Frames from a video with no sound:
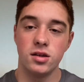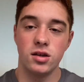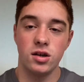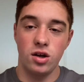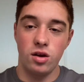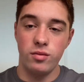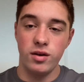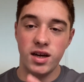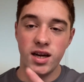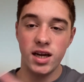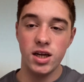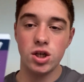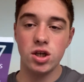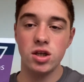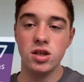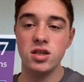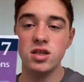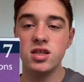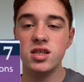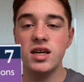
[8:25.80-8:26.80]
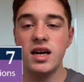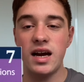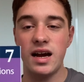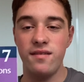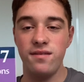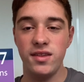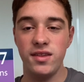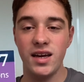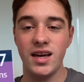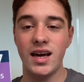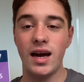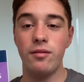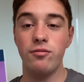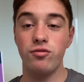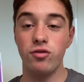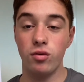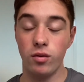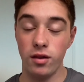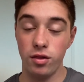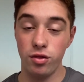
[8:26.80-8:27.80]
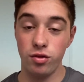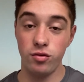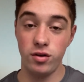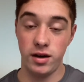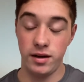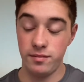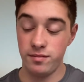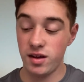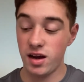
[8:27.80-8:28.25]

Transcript: communications and the CAP 413.